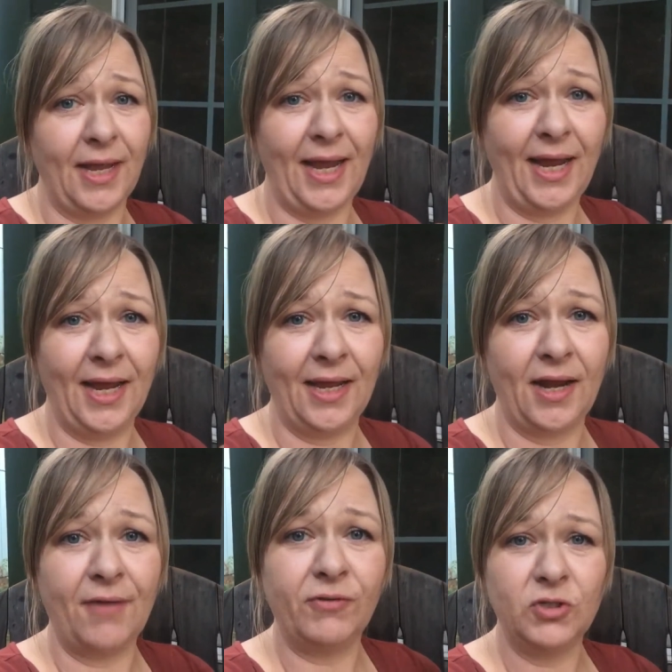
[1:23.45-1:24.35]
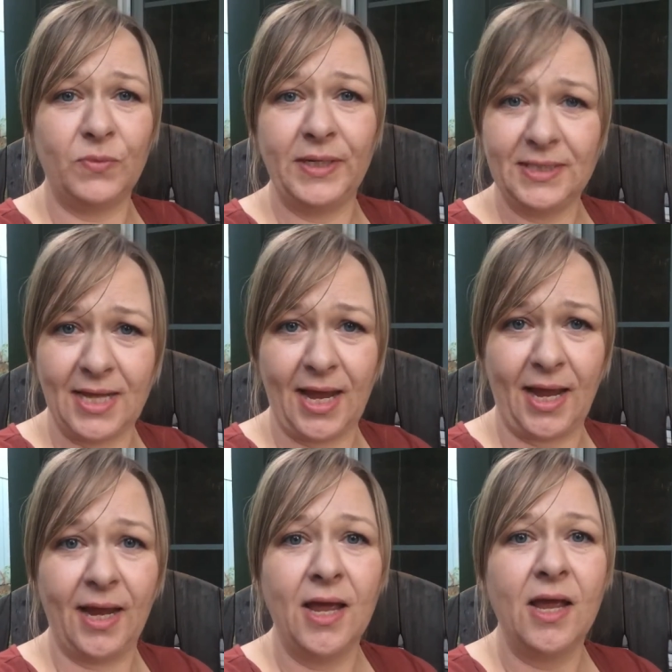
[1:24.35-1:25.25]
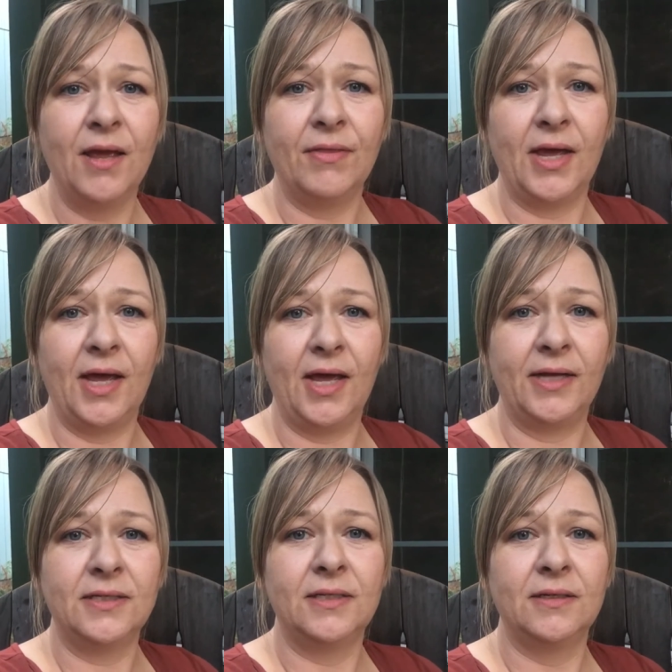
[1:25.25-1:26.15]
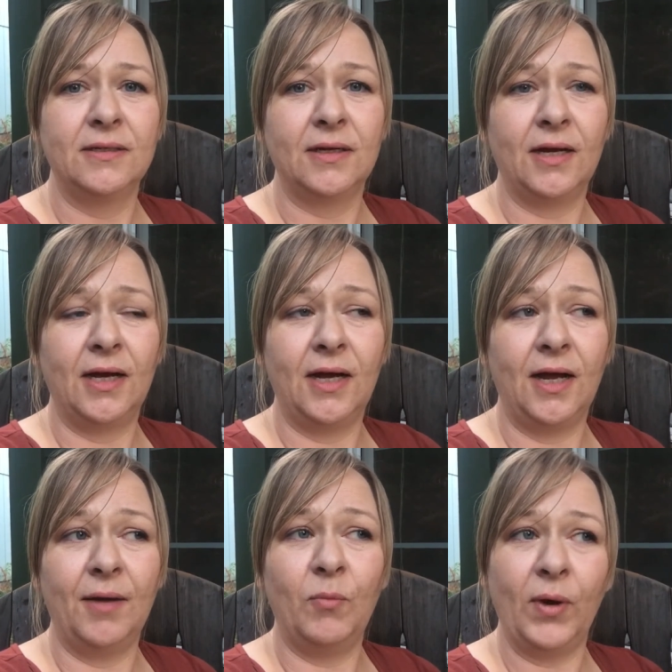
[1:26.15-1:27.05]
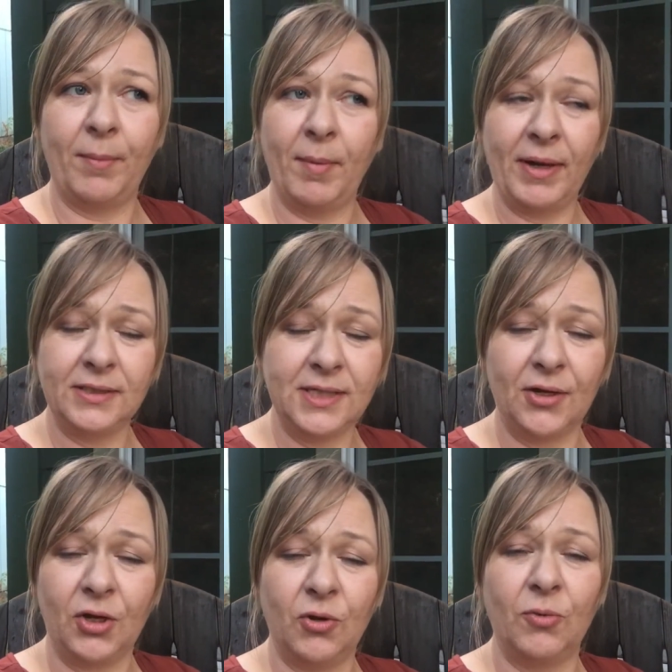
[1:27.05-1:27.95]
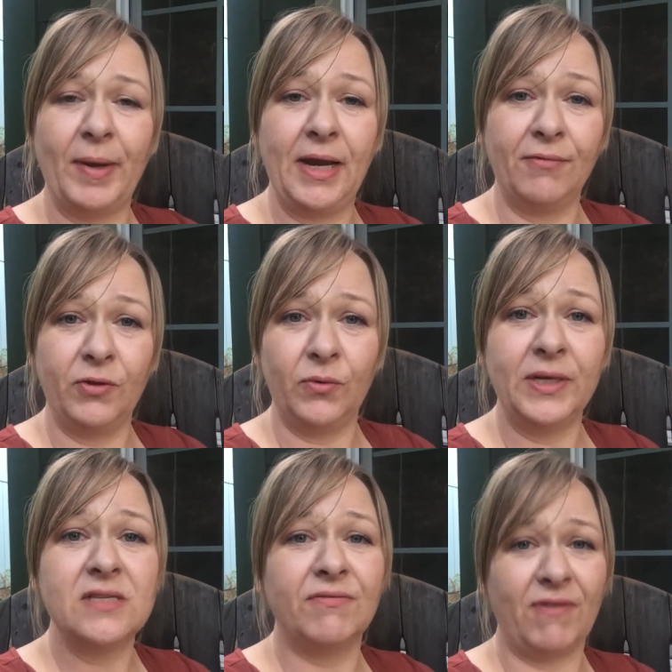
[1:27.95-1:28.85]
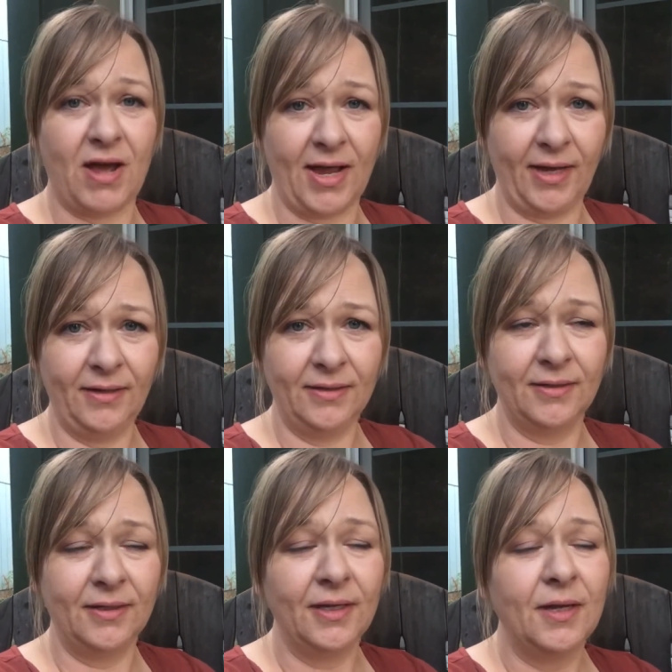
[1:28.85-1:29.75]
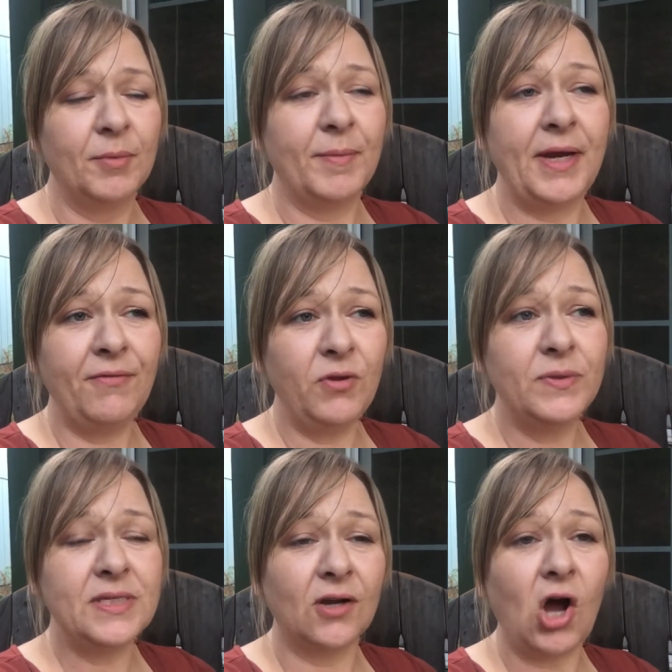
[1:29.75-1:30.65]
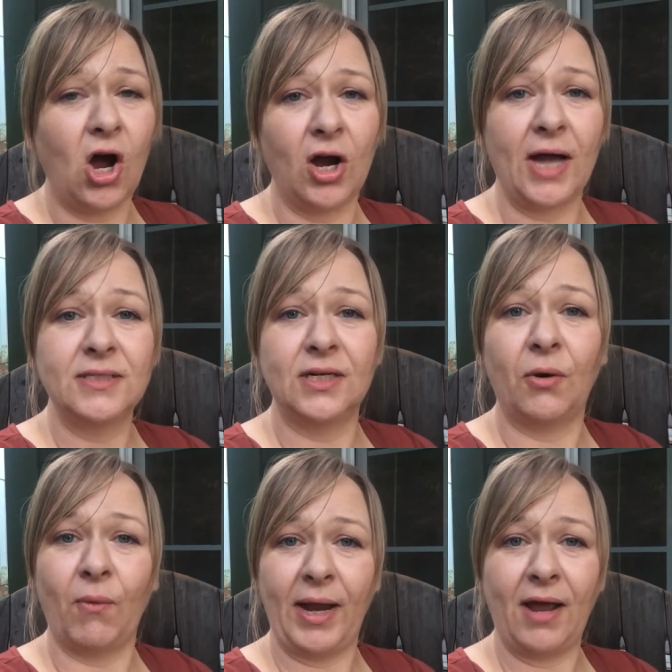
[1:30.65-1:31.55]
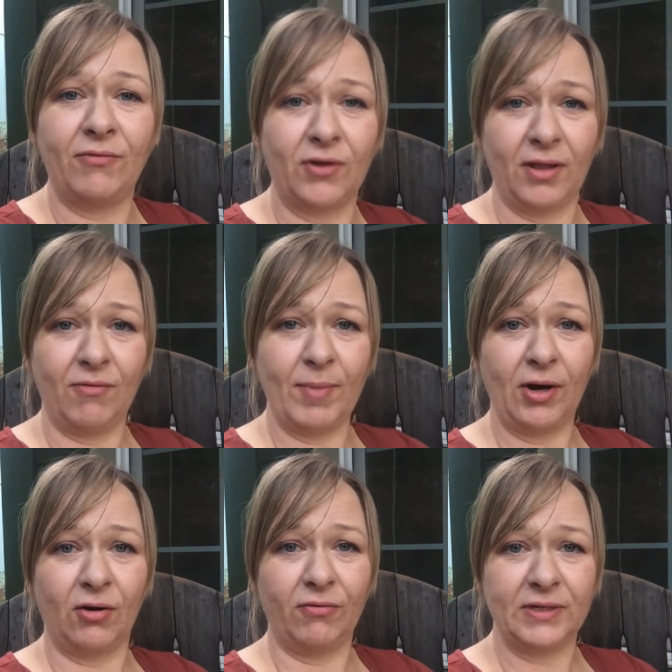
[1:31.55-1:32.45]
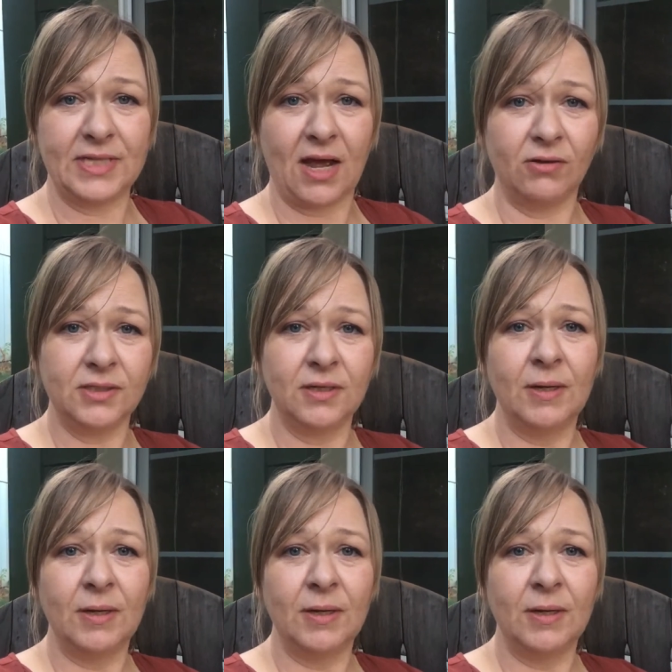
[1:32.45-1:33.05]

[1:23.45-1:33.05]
And I first want to say that what I'm about to tell you, my nephew is fine, but my nephew was in a car accident right after I left my girlfriend's house,